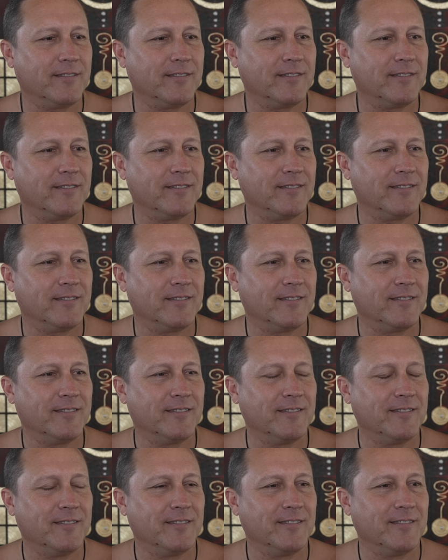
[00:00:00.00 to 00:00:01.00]

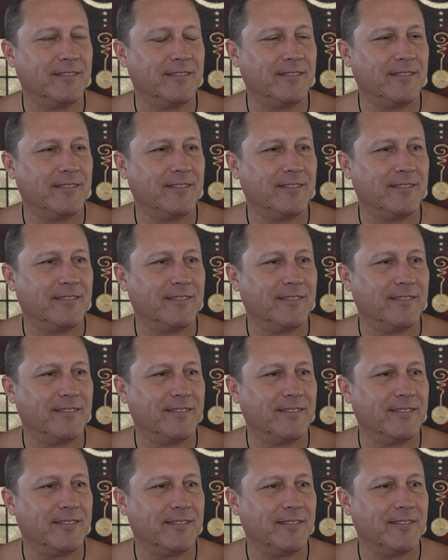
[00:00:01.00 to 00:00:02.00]

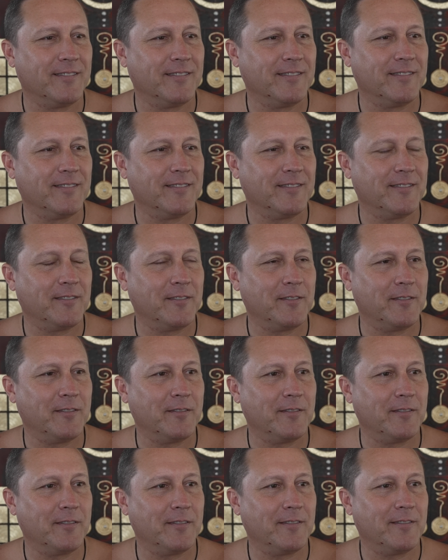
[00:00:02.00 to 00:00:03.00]

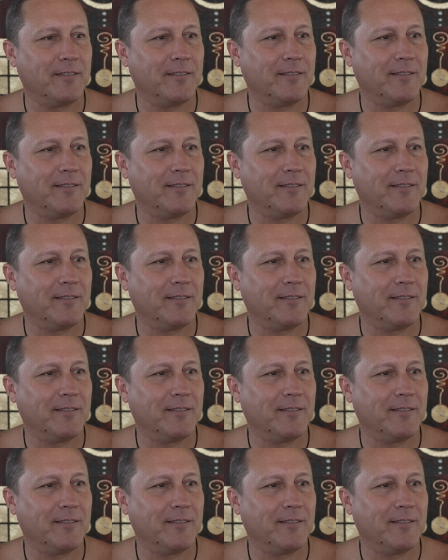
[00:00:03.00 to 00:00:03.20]
[no speech]